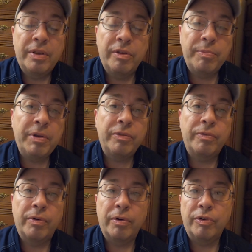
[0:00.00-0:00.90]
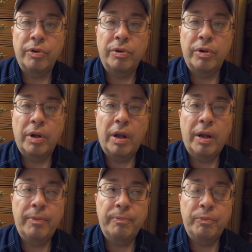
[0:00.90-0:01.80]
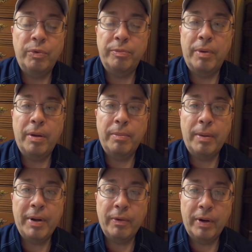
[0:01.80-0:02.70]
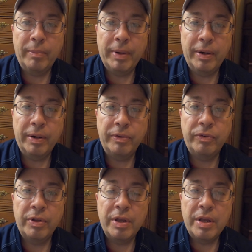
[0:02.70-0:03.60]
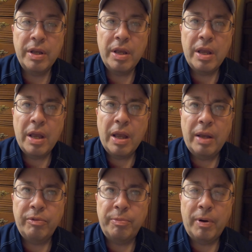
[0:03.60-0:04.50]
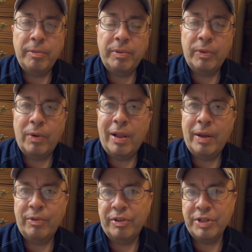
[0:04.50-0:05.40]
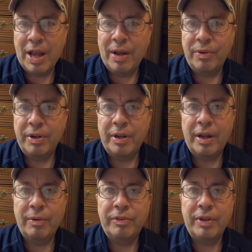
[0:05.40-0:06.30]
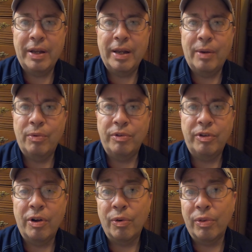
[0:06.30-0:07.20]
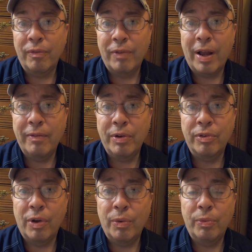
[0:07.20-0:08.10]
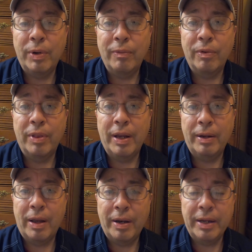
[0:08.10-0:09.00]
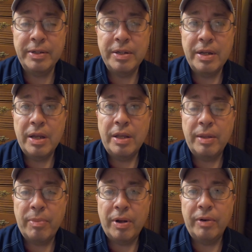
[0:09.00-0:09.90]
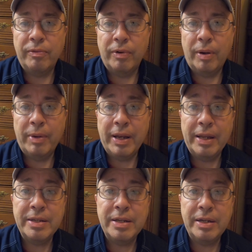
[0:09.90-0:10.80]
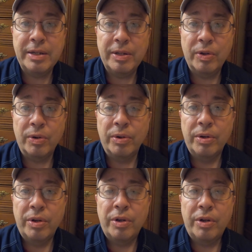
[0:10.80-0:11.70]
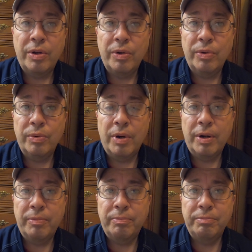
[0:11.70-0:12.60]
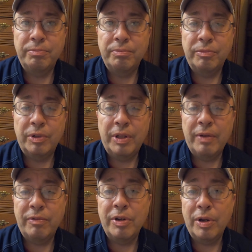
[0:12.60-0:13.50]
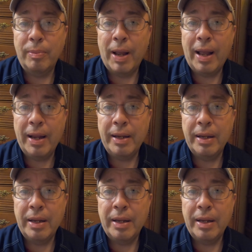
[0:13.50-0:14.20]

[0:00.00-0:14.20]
This piece of furniture was bought by my grandparents. It was probably while I was a child. I would say I was younger than 5 years old whenever they got it. They bought it from an antique dealer who lived nearby.